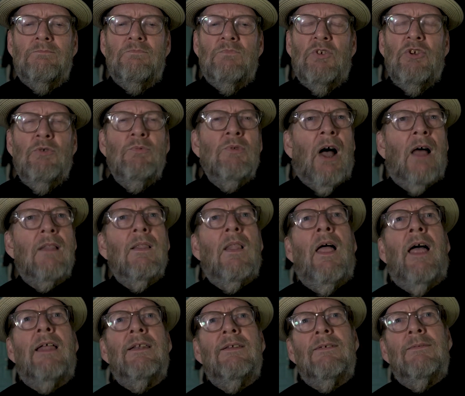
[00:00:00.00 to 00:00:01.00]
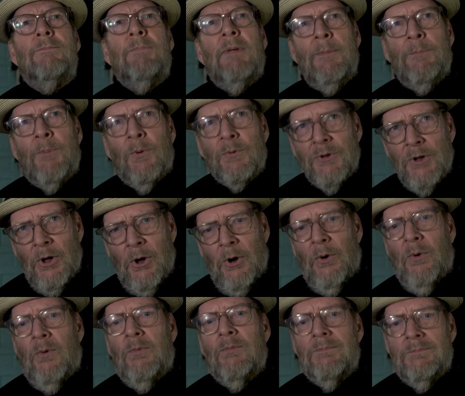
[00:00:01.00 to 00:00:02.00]
you not let people
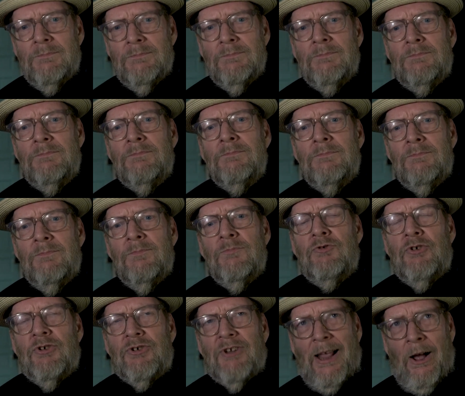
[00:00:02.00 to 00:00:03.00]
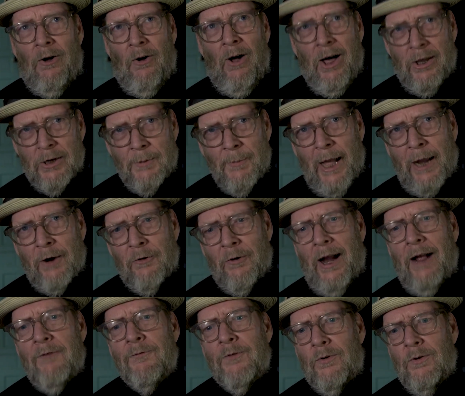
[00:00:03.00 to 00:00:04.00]
know just how
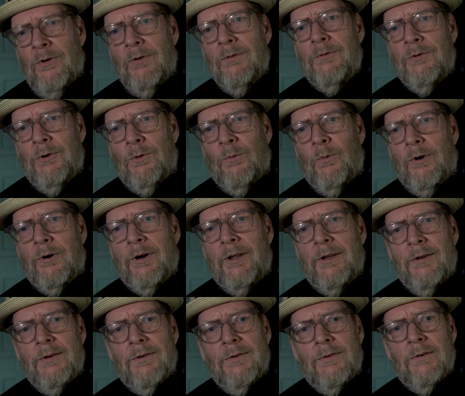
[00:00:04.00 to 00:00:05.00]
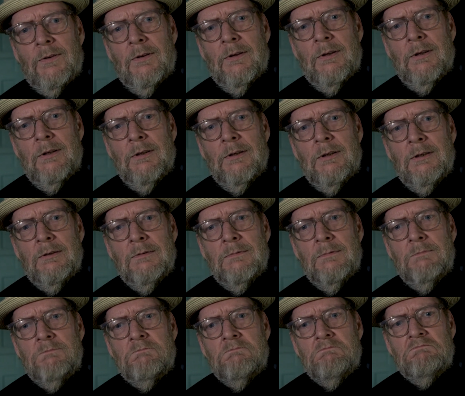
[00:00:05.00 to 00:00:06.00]
autobiographical your work is.
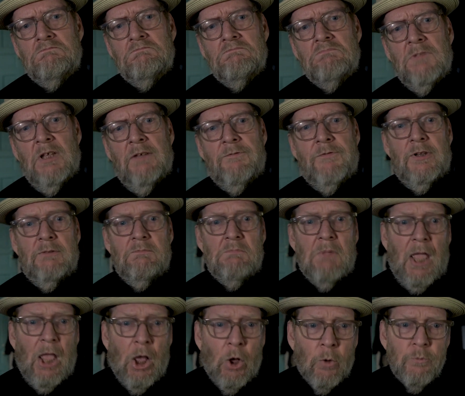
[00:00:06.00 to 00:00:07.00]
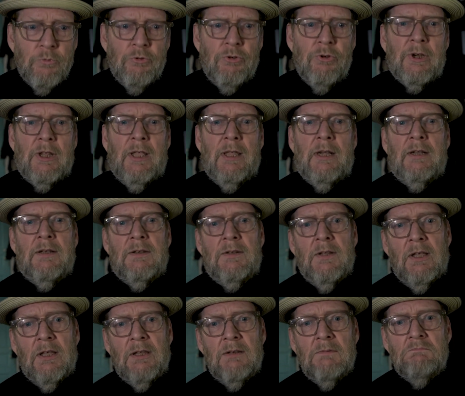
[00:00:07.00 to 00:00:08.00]
If it helps you to get it
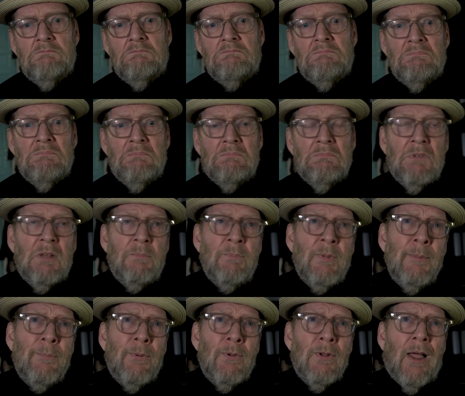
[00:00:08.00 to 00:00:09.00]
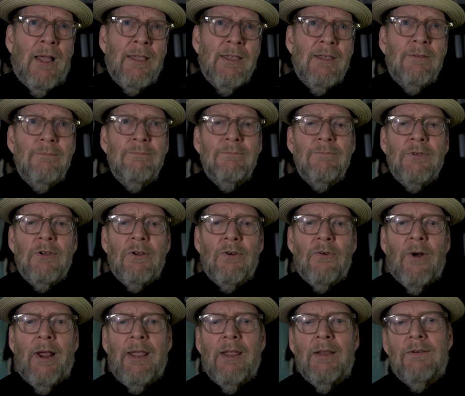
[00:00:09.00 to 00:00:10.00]
done and people like it,
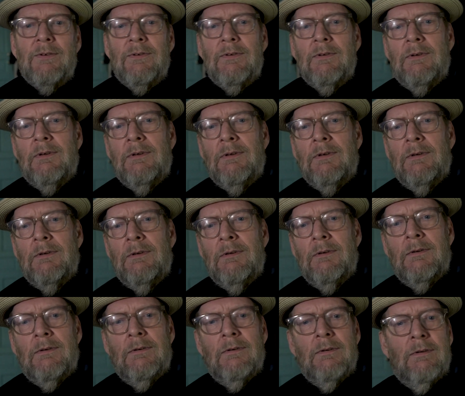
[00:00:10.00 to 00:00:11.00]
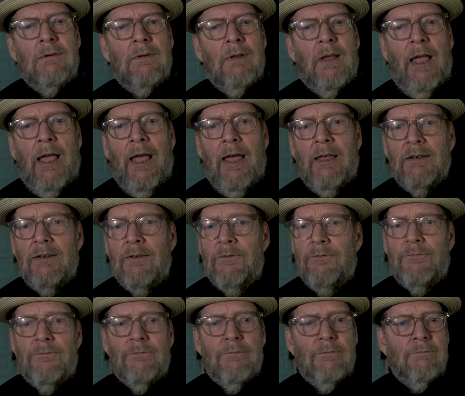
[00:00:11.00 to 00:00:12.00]
great. And
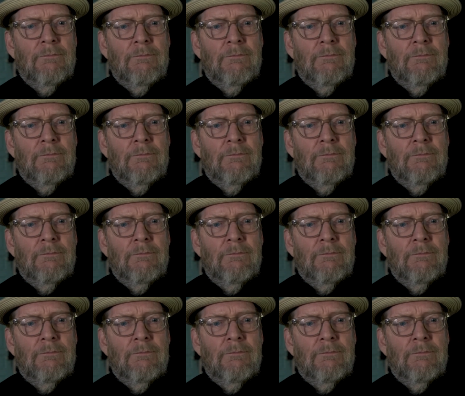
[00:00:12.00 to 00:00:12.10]
if